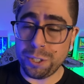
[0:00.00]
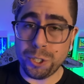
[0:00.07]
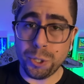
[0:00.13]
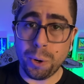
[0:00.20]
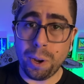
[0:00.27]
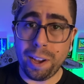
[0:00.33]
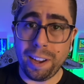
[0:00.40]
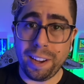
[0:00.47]

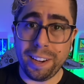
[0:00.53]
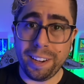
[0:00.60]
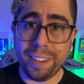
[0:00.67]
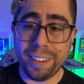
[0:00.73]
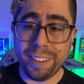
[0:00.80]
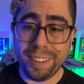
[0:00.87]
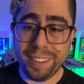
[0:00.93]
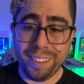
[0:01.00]
dry
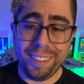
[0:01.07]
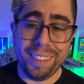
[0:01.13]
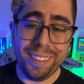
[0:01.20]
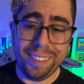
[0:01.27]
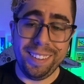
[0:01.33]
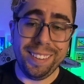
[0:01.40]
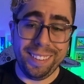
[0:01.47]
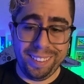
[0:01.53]

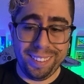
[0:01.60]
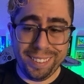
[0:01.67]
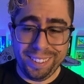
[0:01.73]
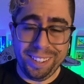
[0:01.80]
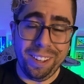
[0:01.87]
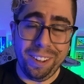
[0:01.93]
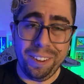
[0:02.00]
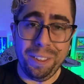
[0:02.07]

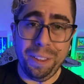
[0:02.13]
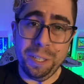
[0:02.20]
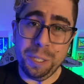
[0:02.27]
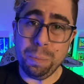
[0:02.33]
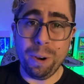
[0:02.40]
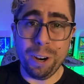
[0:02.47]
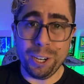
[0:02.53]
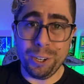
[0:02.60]

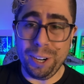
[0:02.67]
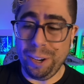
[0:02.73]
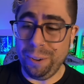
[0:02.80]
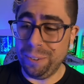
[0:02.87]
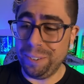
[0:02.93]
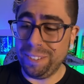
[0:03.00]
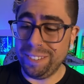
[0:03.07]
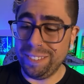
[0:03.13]
this marker out,